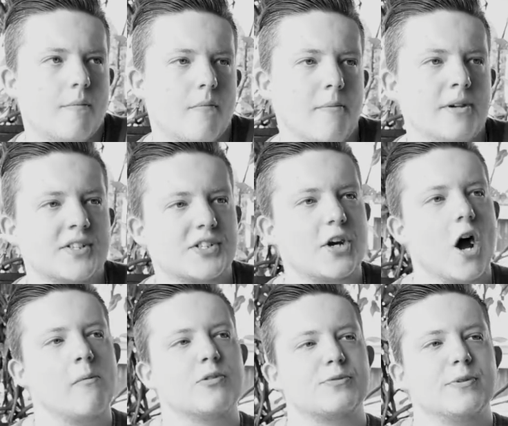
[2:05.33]
My biggest
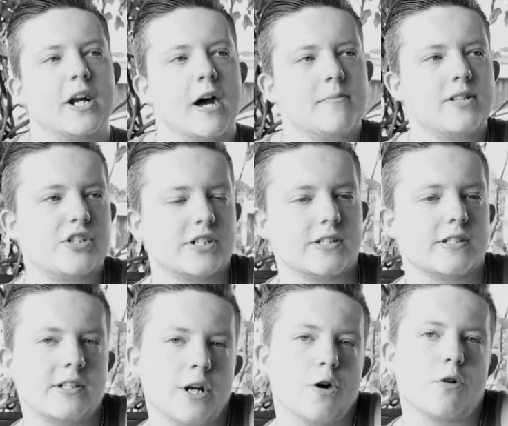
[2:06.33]
accomplishment, I mentioned,
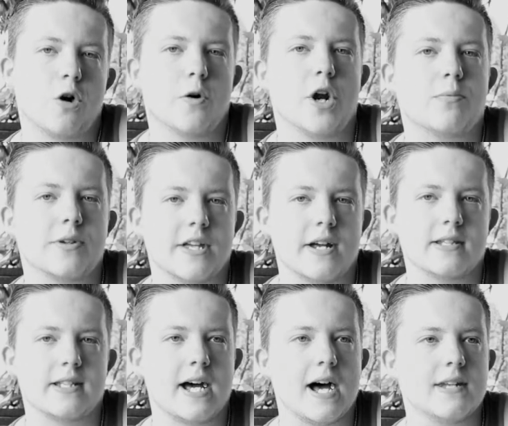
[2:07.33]
growing up without a
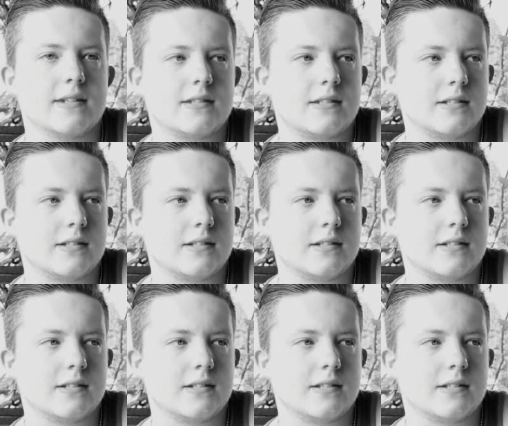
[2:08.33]
dad.